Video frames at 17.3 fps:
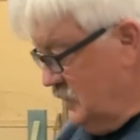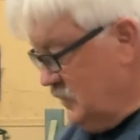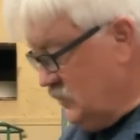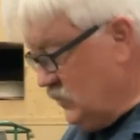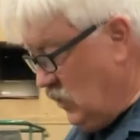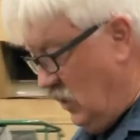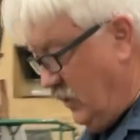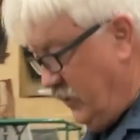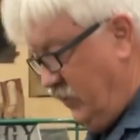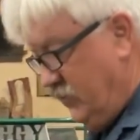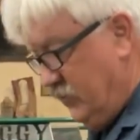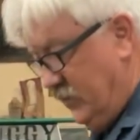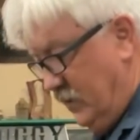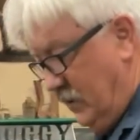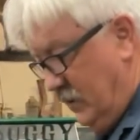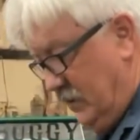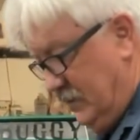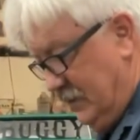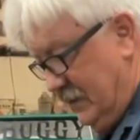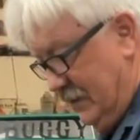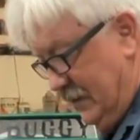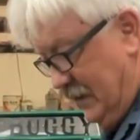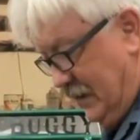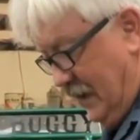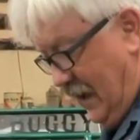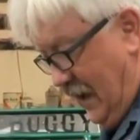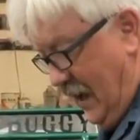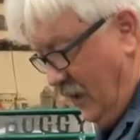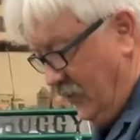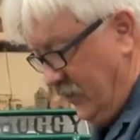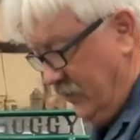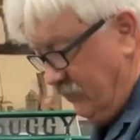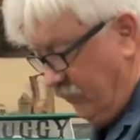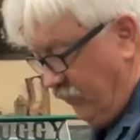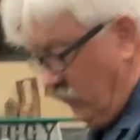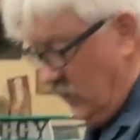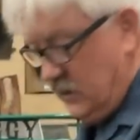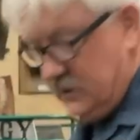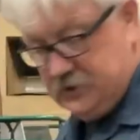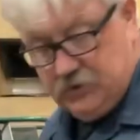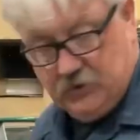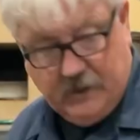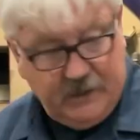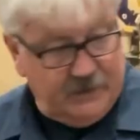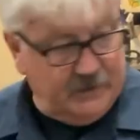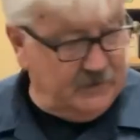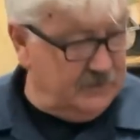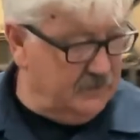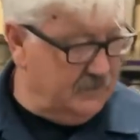Taught you the out in front trick,